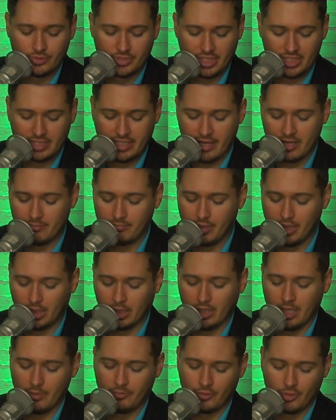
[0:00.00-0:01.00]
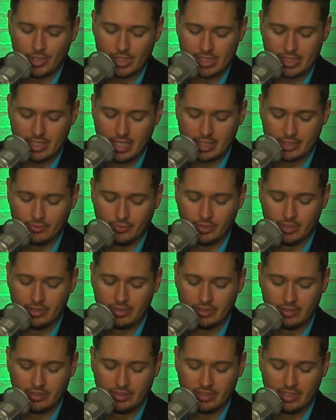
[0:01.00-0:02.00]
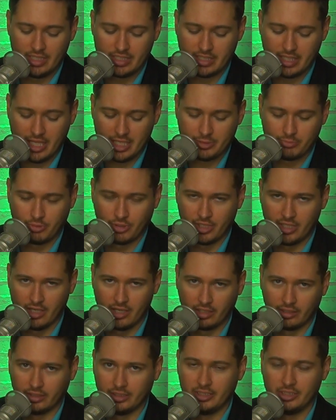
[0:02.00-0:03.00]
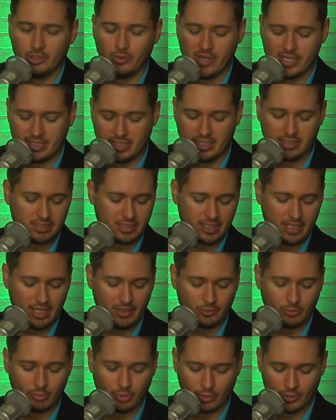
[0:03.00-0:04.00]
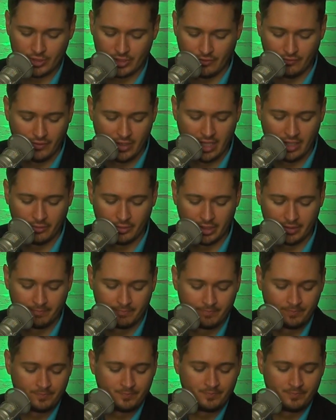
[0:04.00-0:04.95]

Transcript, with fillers: So sit down and buckle up for this next one. This gets pretty ugly. USA Today reports the following.